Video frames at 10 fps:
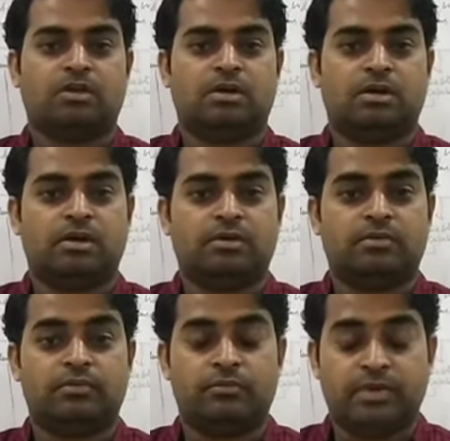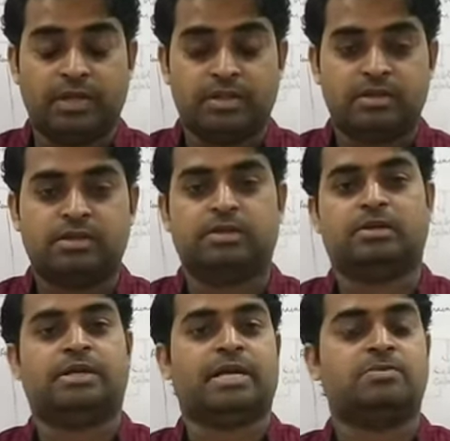wealth,
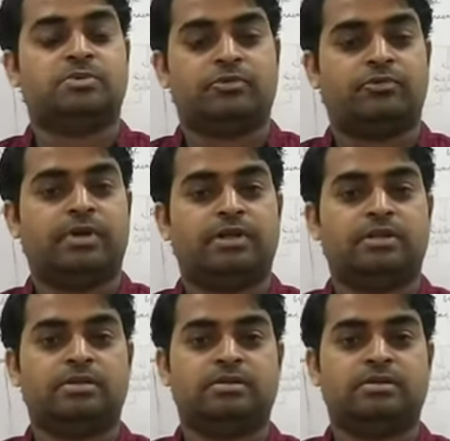types of wealth.